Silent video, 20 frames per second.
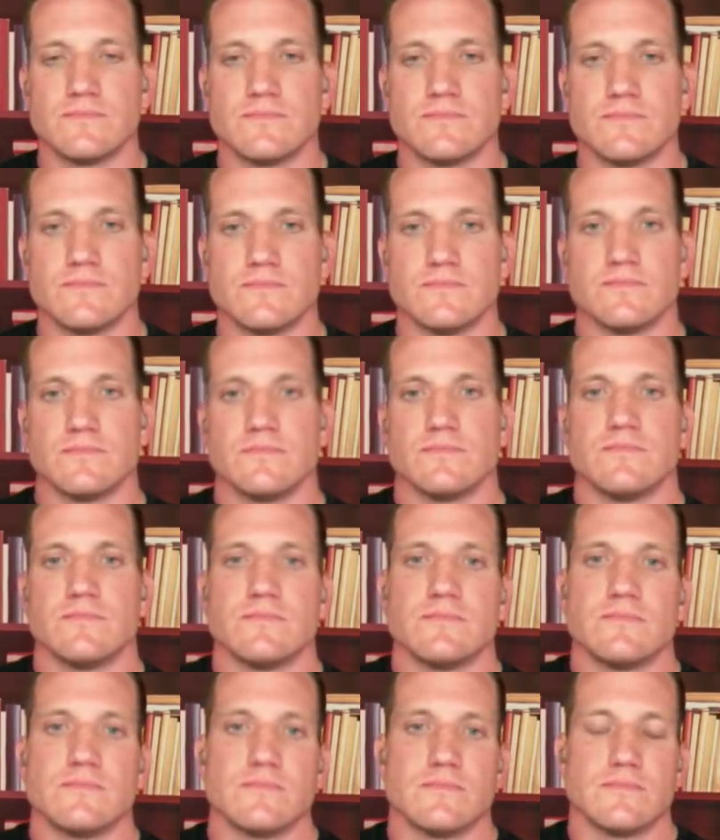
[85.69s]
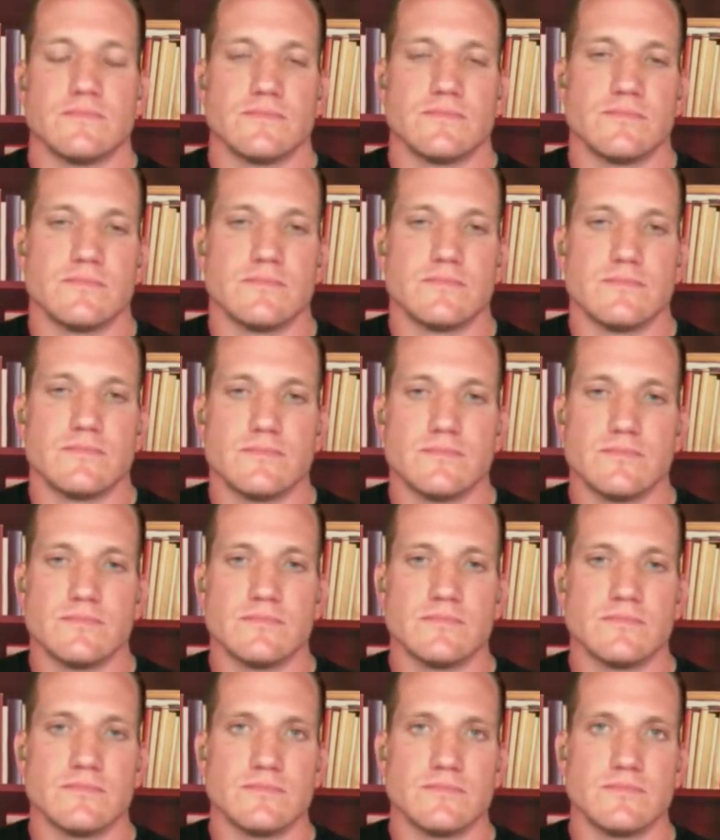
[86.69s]

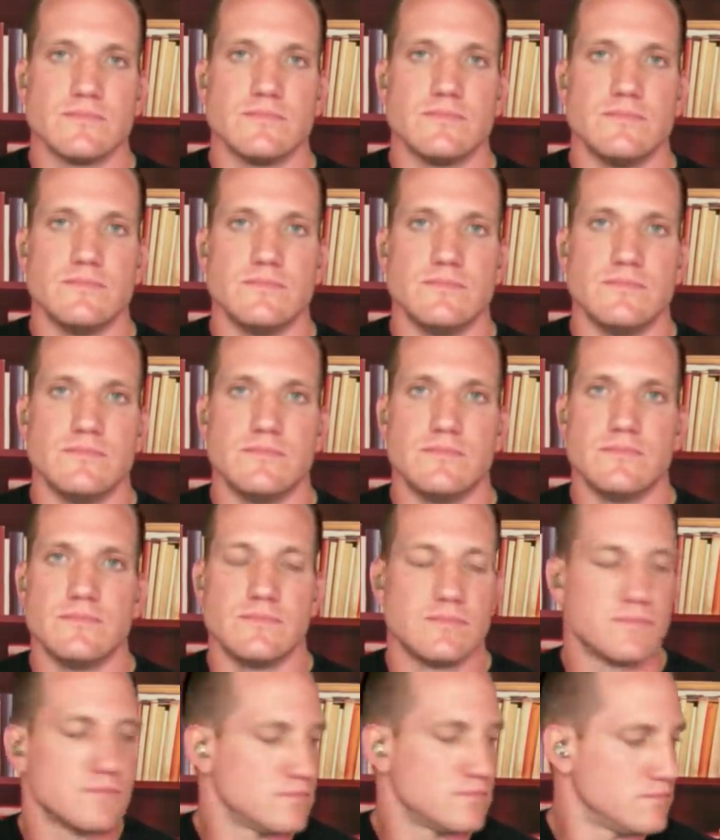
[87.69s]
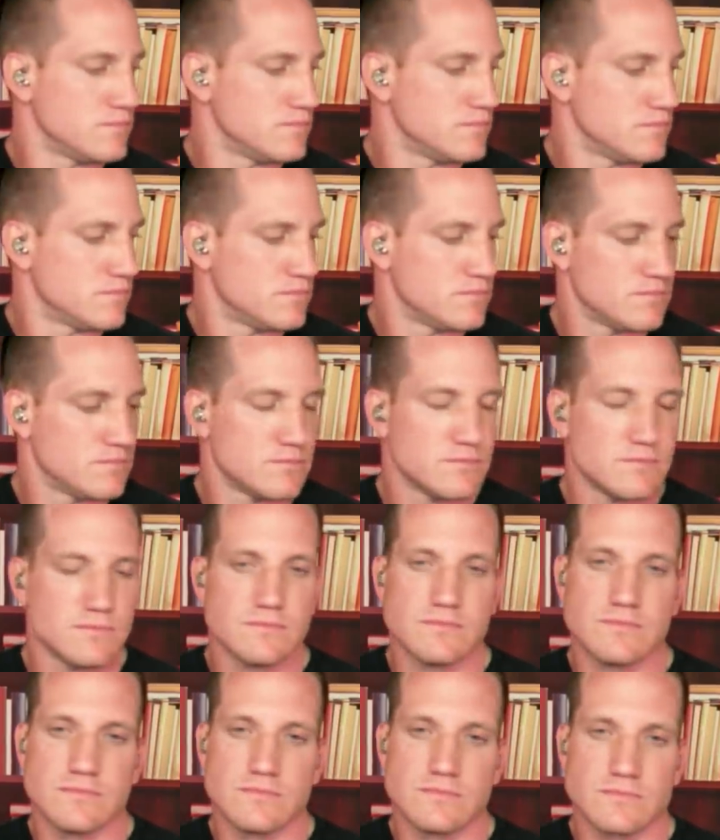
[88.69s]

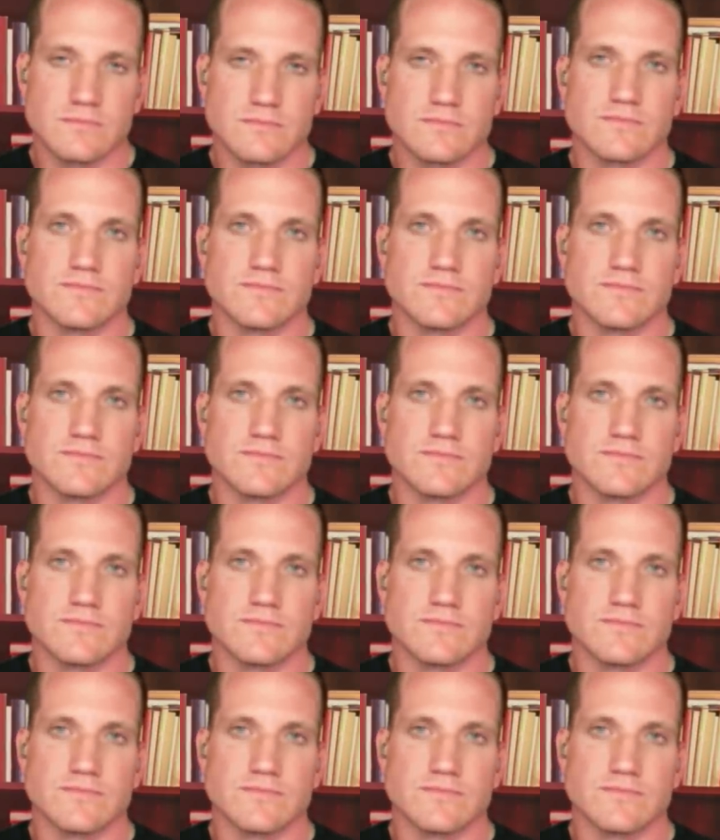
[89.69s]
The person shown says nothing.